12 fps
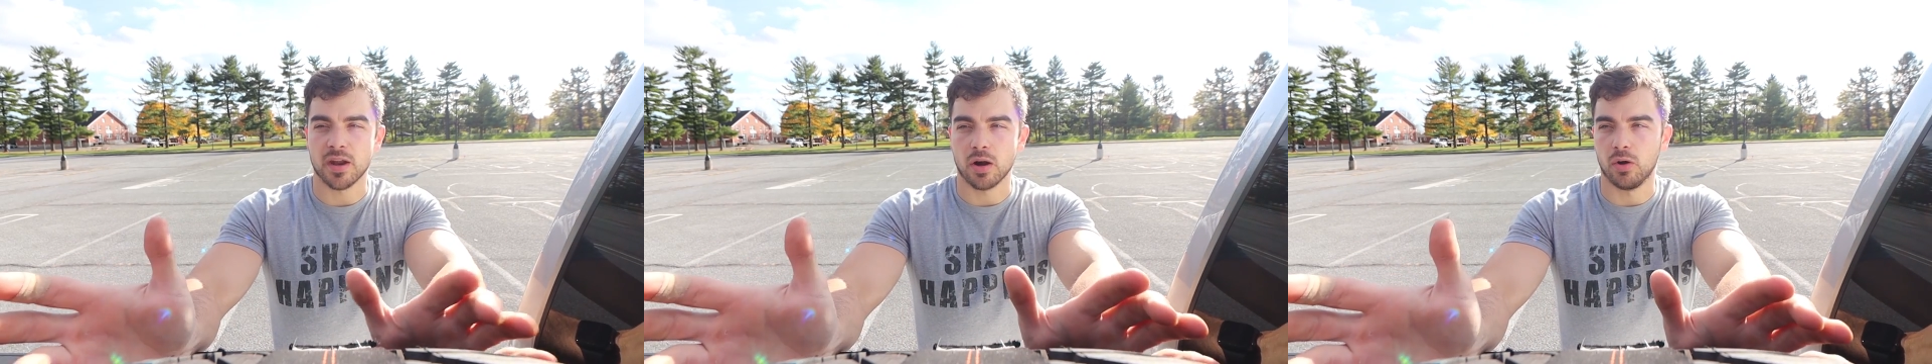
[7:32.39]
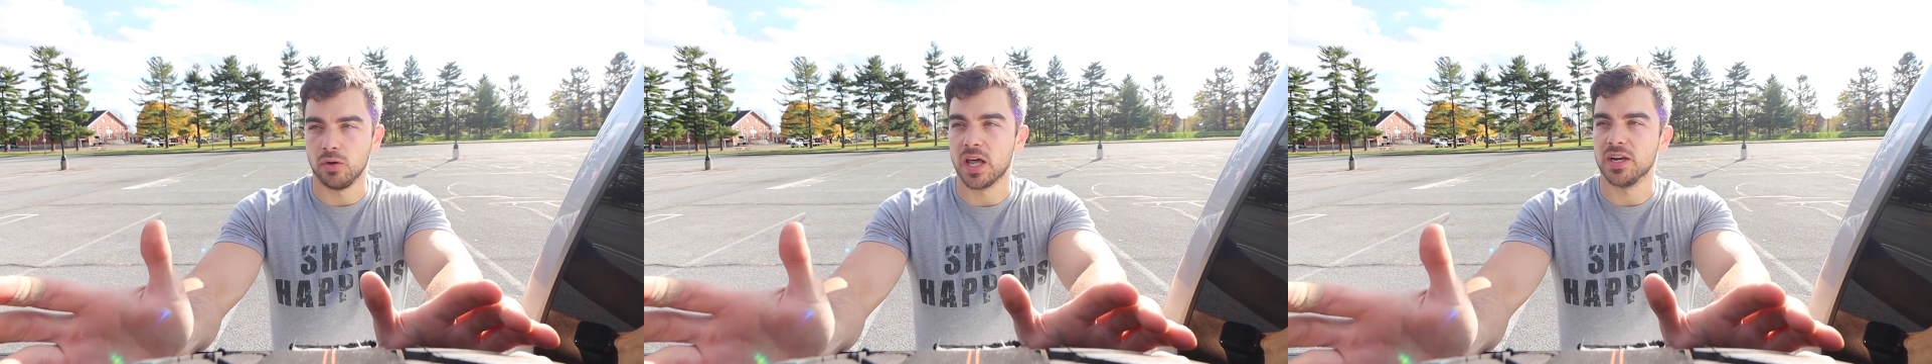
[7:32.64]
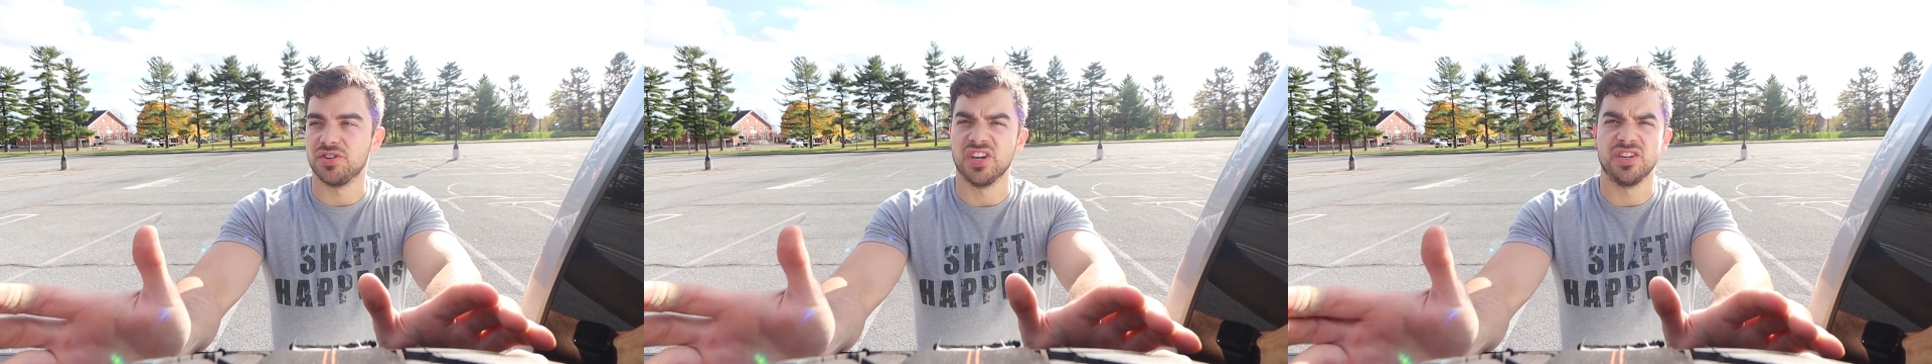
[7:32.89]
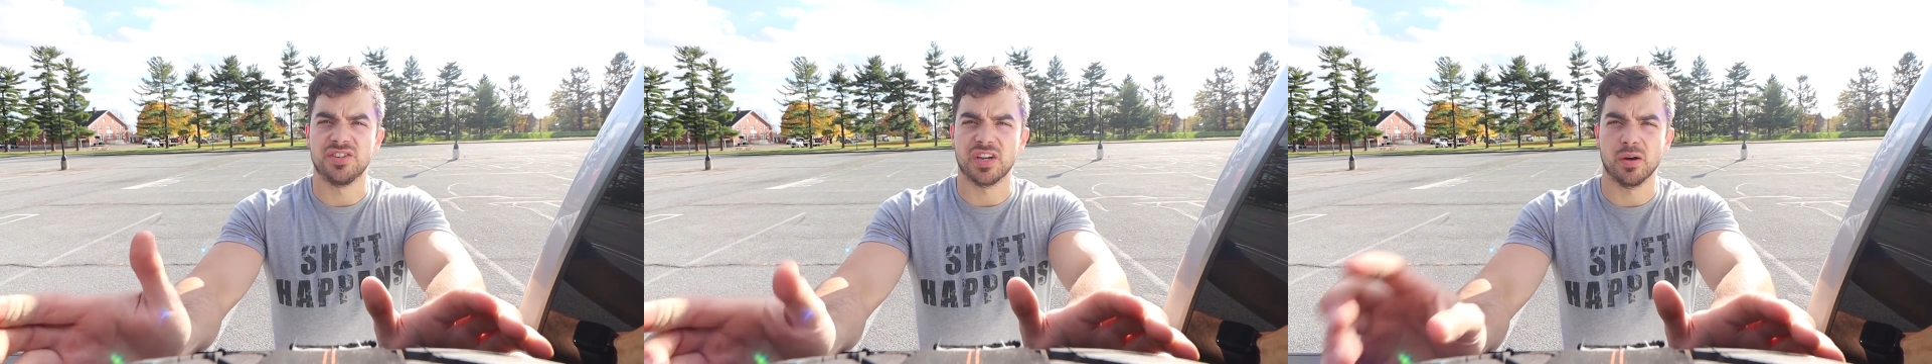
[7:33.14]
Not a whole lot of
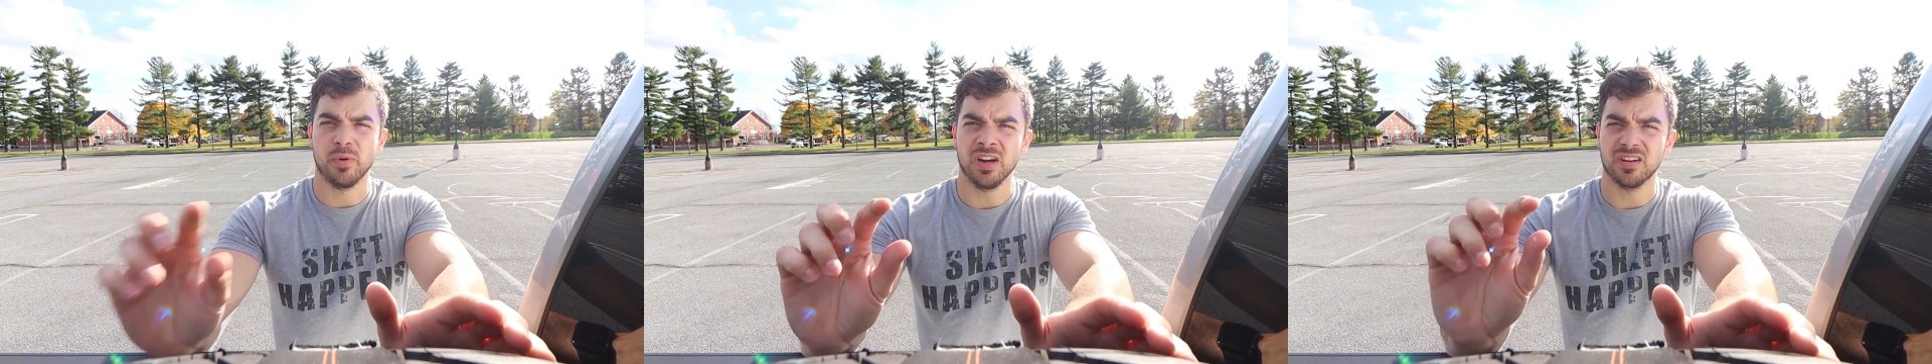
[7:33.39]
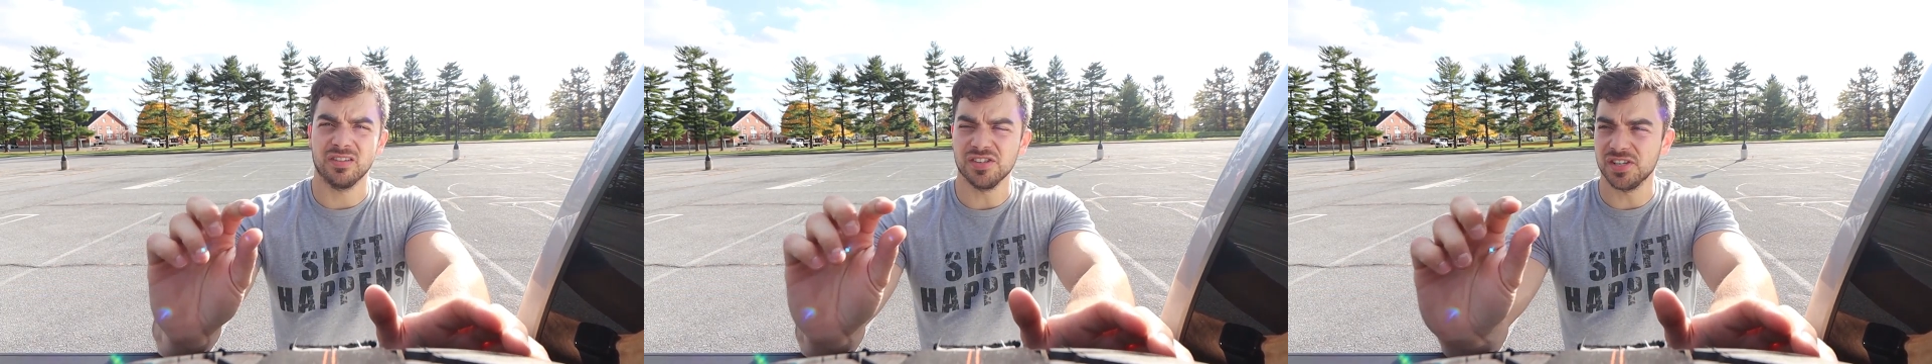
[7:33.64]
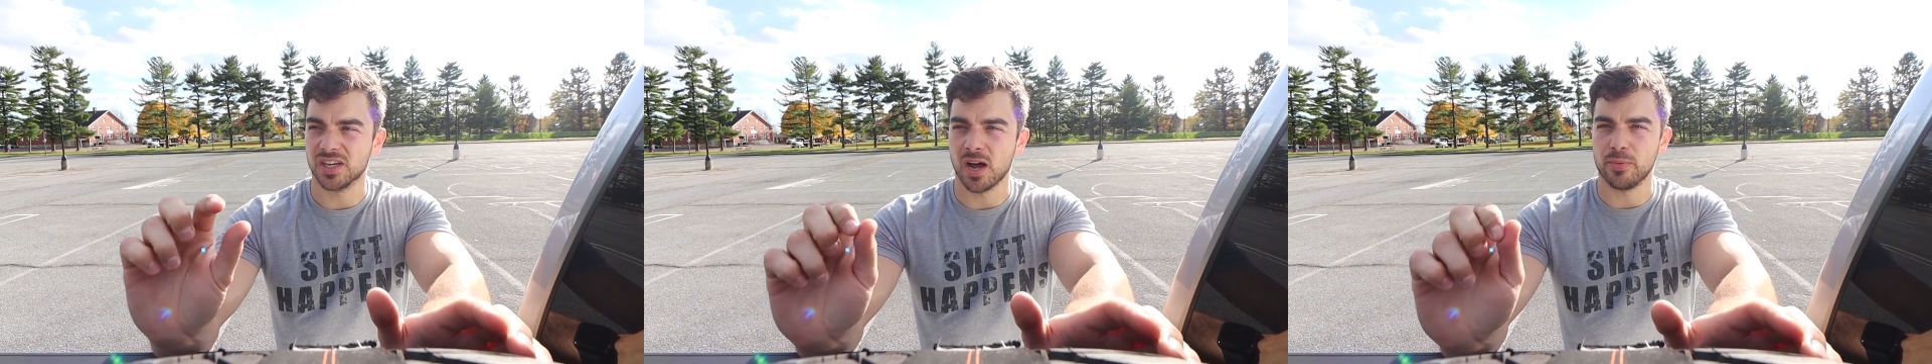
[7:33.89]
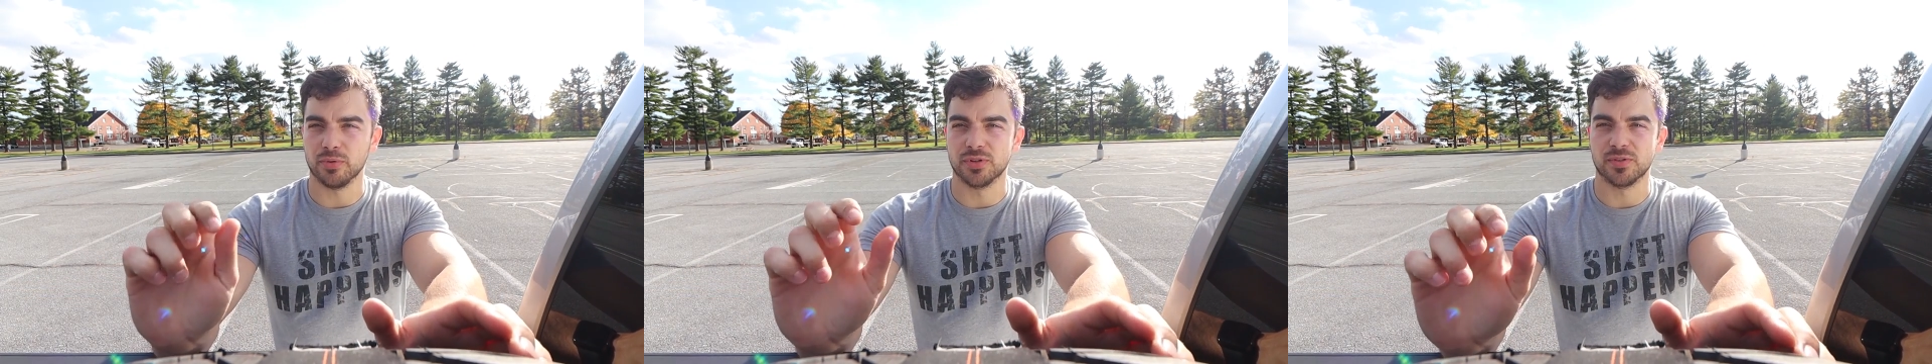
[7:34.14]
changes there, but just a
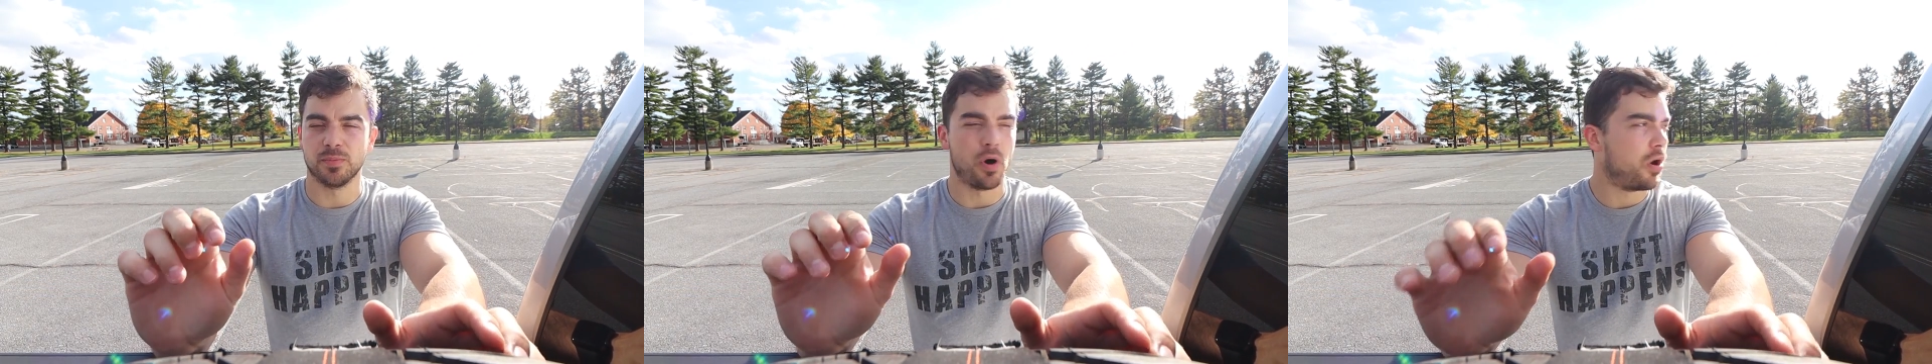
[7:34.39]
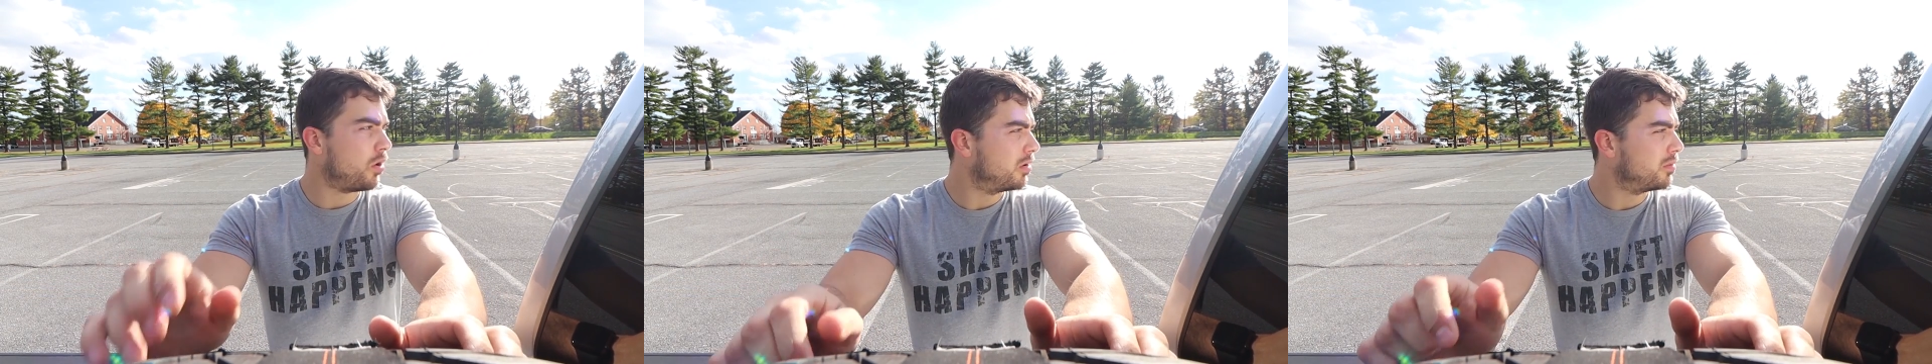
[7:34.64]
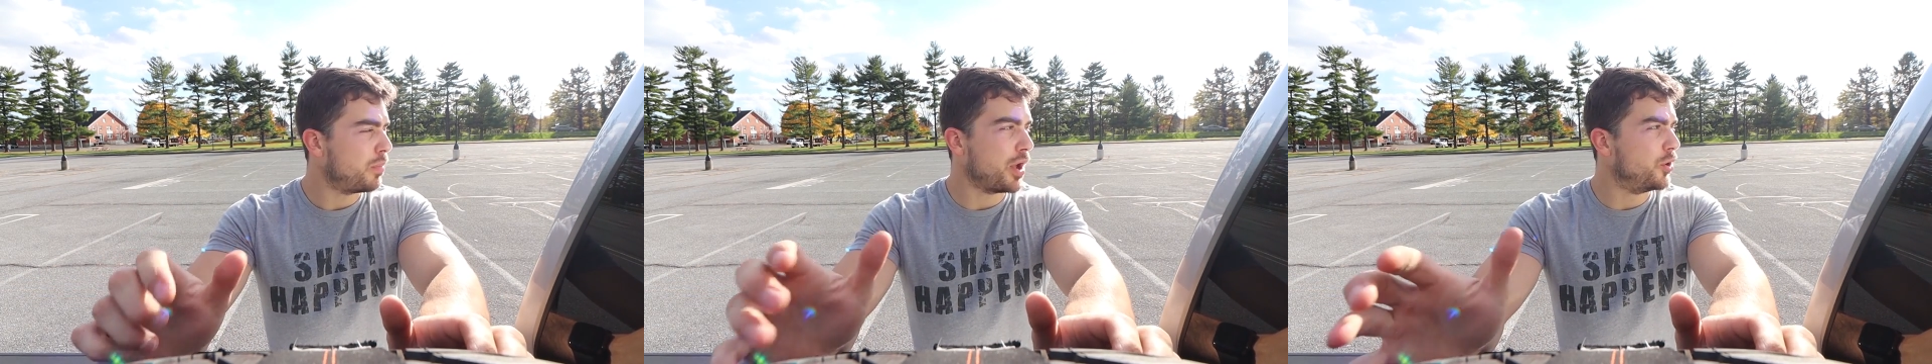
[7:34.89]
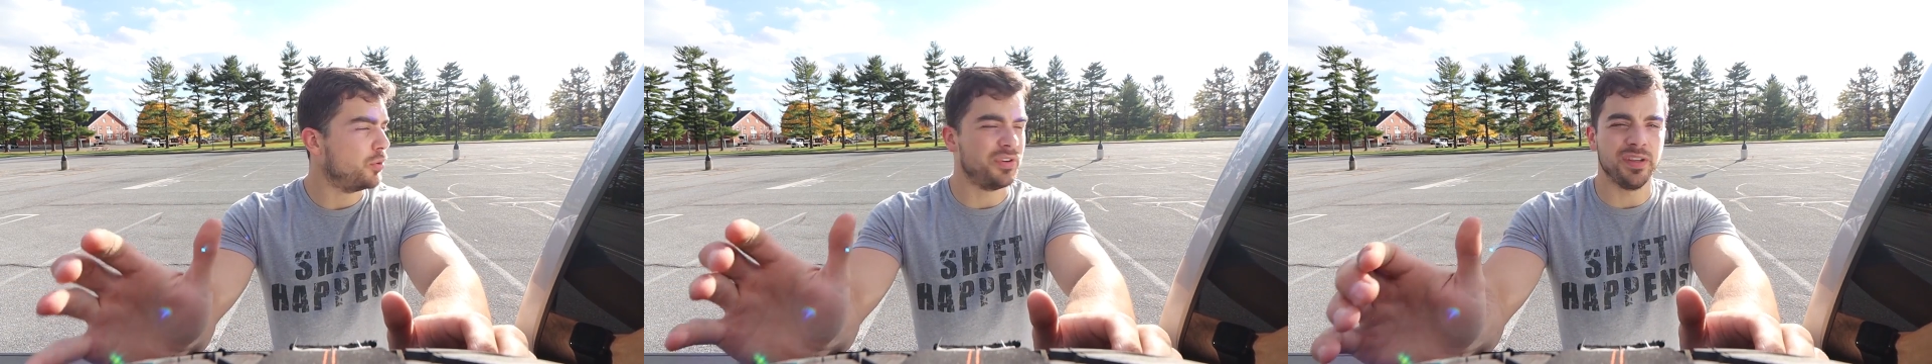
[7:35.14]
couple small,
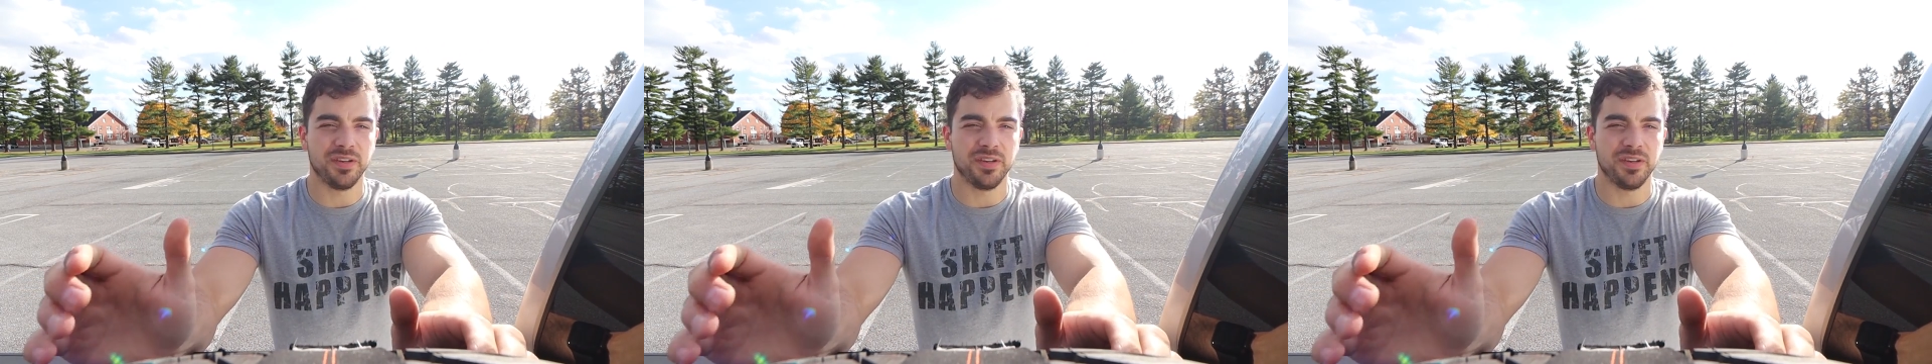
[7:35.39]
minute